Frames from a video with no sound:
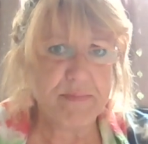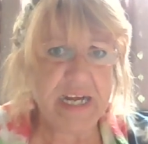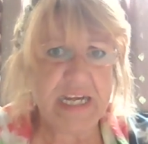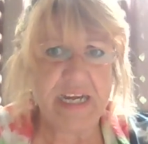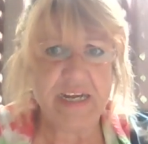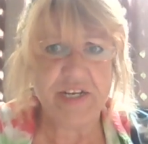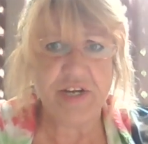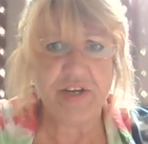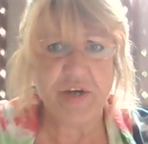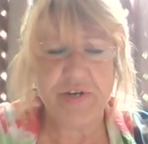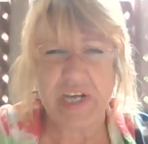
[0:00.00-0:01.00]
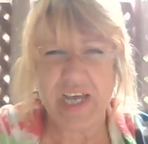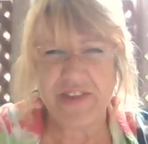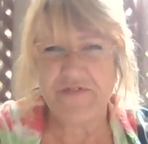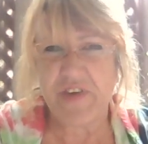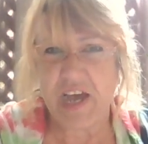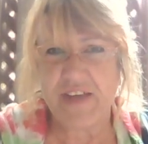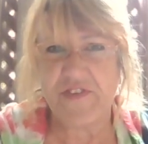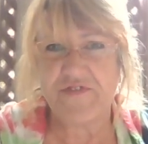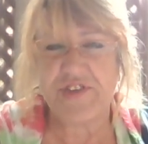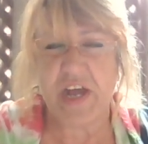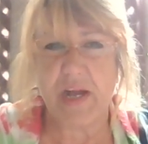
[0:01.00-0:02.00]
money. You know, you got the Five
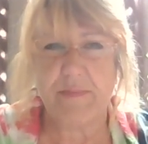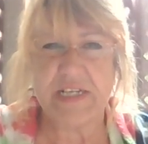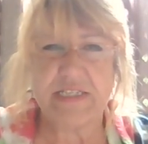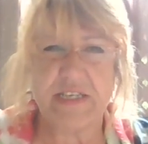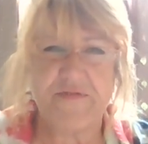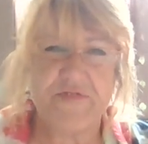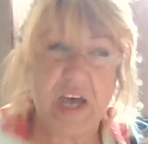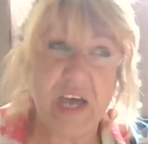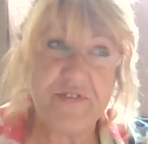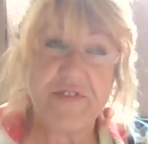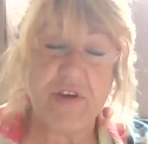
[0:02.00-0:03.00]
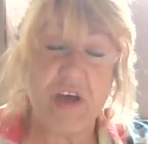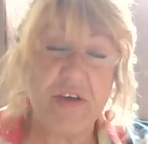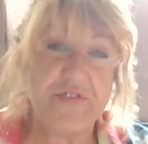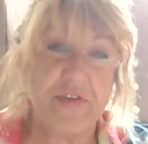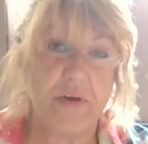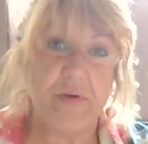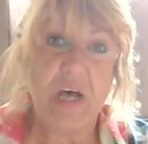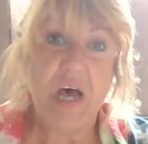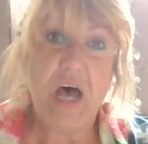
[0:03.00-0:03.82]
of Diamonds, and fives are also